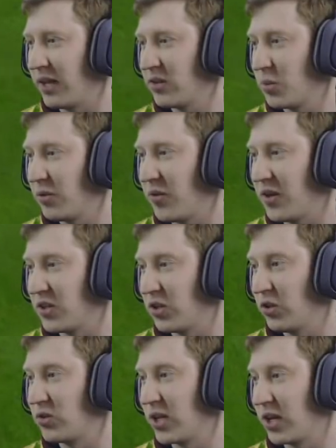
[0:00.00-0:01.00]
And to be fair, it's a
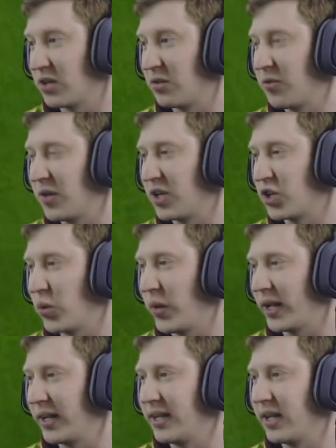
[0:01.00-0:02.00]
good touch and finish,
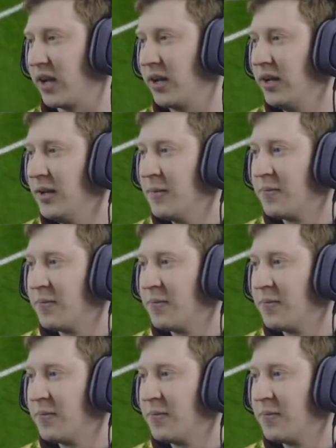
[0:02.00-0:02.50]
quickly done